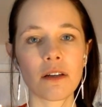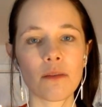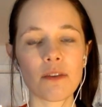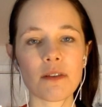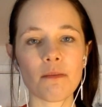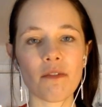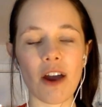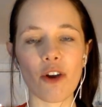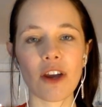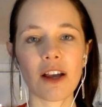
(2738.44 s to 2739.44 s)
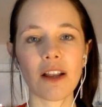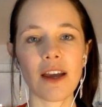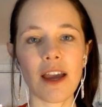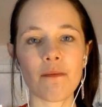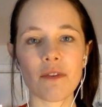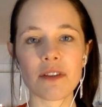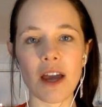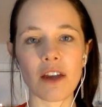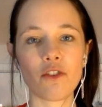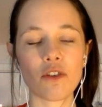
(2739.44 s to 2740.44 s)
with some very clear
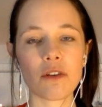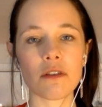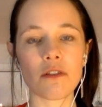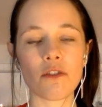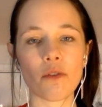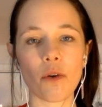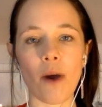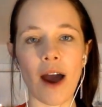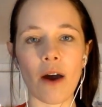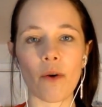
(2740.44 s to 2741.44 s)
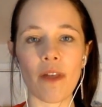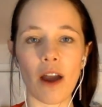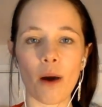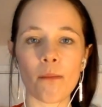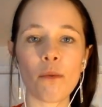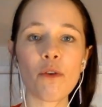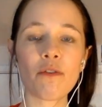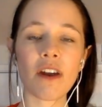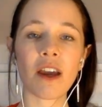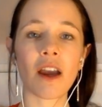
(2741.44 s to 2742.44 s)
invitations through how they are
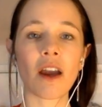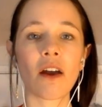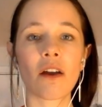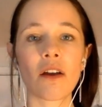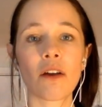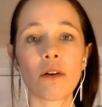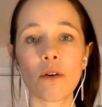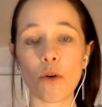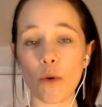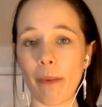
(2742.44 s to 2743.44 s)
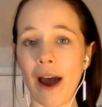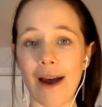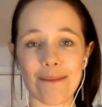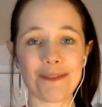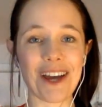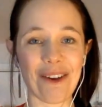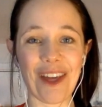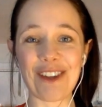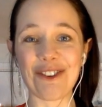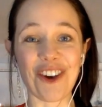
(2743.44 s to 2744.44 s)
moving, or perhaps how
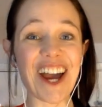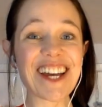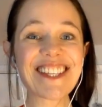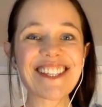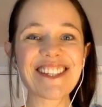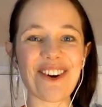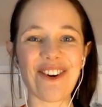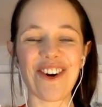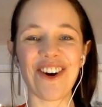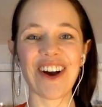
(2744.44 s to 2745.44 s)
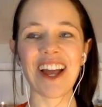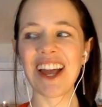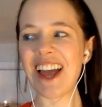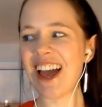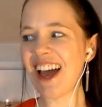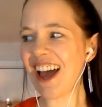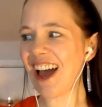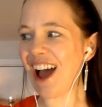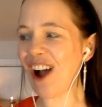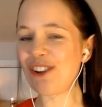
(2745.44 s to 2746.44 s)
they're dressed, or
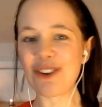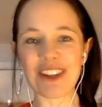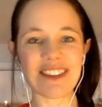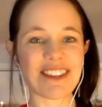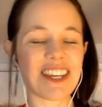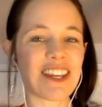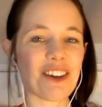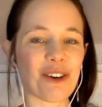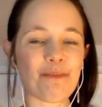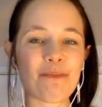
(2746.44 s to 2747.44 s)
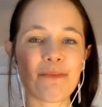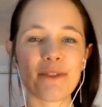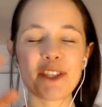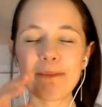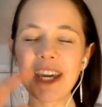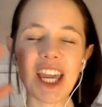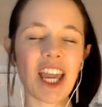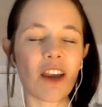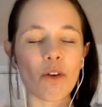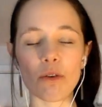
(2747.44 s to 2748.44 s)
how you can see them
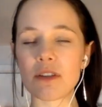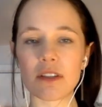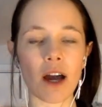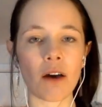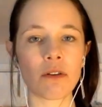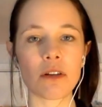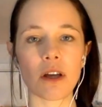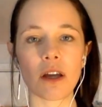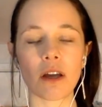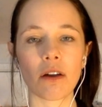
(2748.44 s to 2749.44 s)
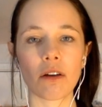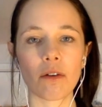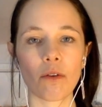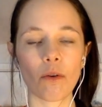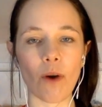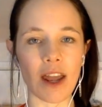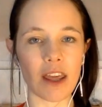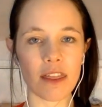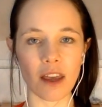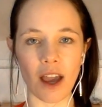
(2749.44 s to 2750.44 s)
speaking or sounding, or
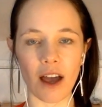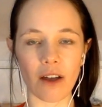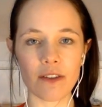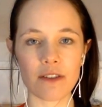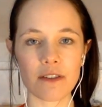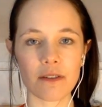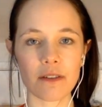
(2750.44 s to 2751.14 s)
anything else.